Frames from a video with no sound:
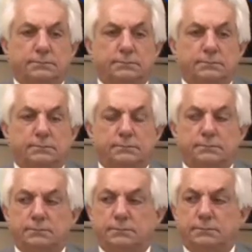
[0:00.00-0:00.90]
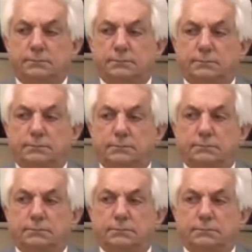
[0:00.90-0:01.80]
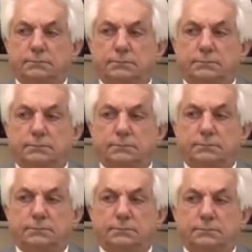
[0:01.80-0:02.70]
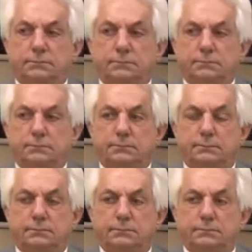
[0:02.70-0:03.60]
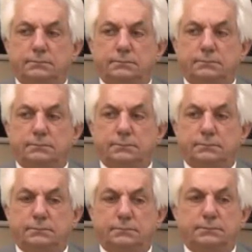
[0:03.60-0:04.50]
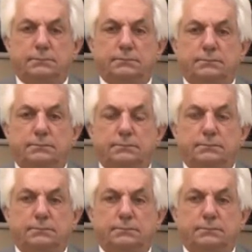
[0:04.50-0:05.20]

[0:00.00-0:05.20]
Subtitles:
[no speech]